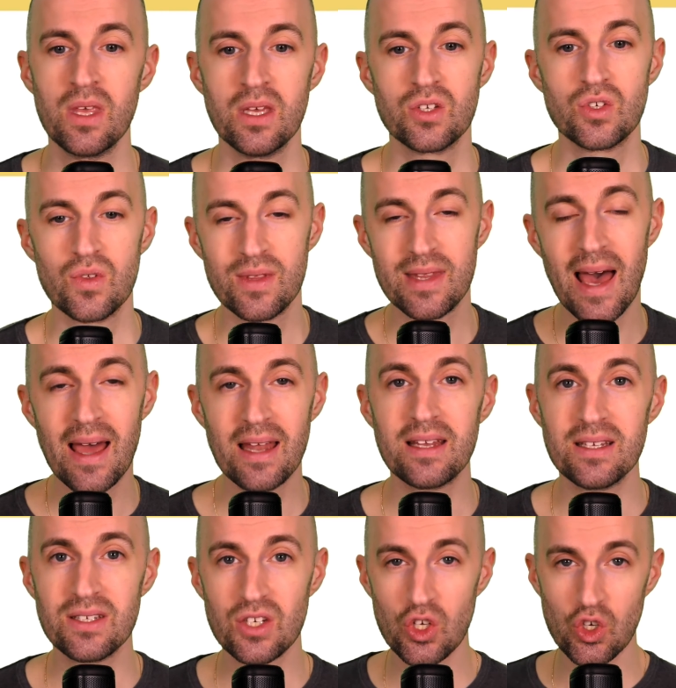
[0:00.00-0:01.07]
So that
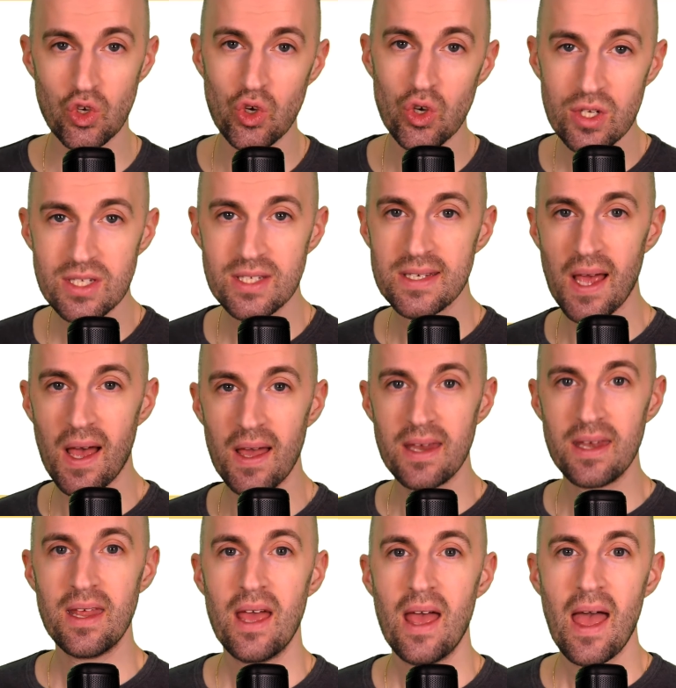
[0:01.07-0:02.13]
is a good
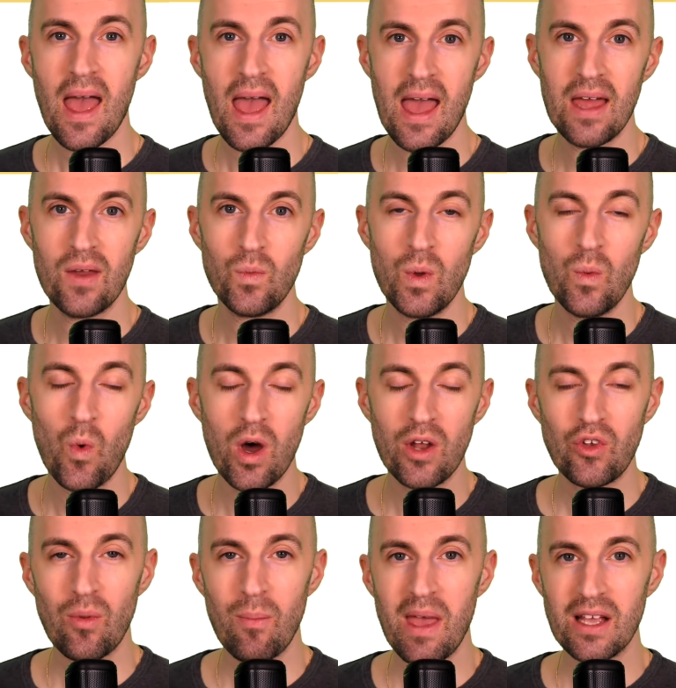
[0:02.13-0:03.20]
sign, and we
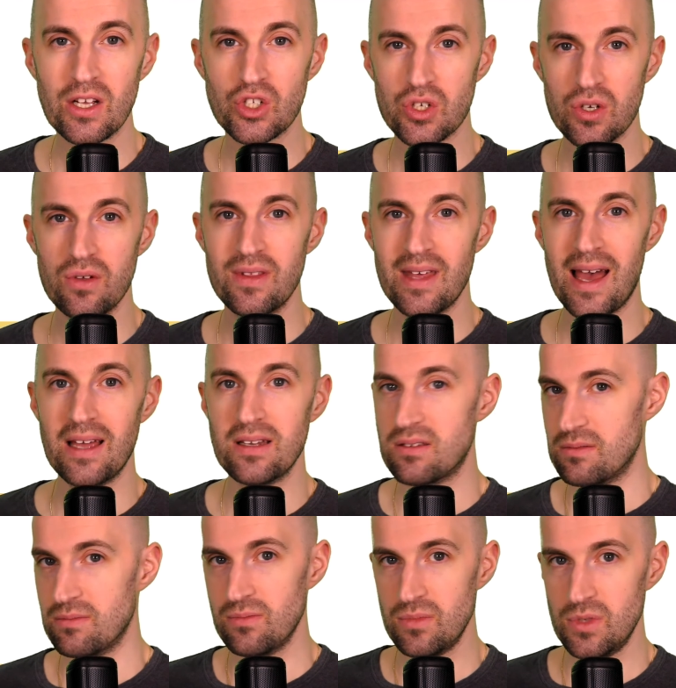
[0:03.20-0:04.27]
want to make sure that
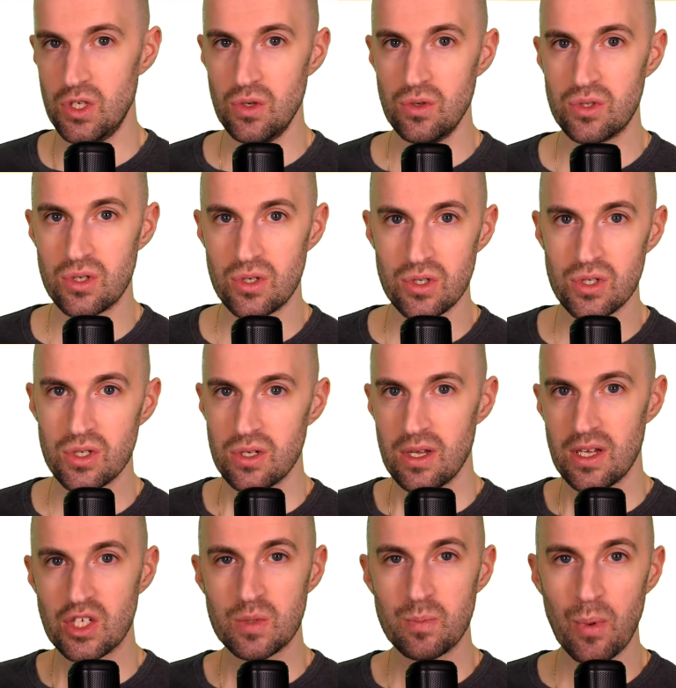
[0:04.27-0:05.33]
users
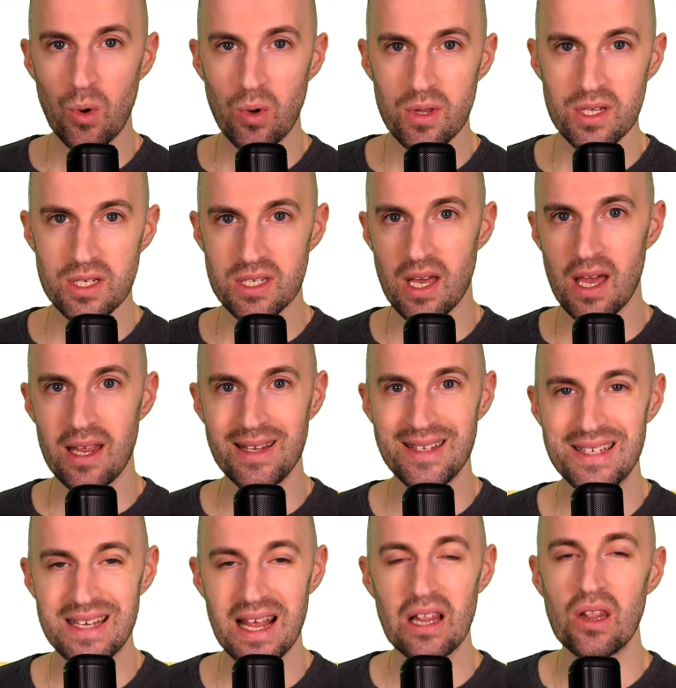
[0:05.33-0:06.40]
explore the site and
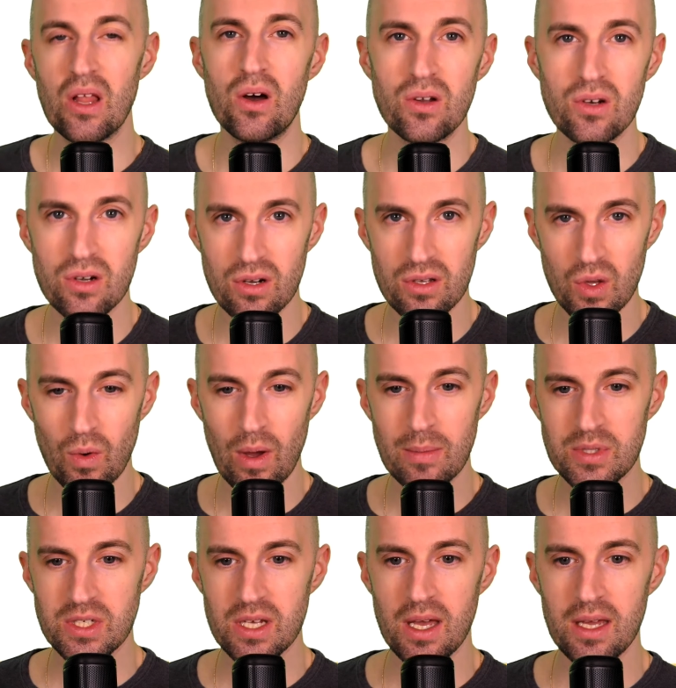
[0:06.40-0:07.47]
stay longer on the
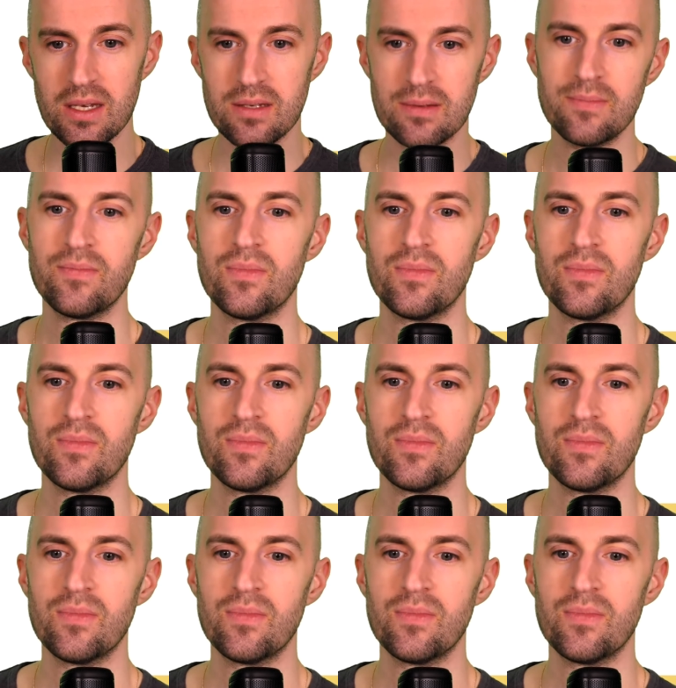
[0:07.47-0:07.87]
website.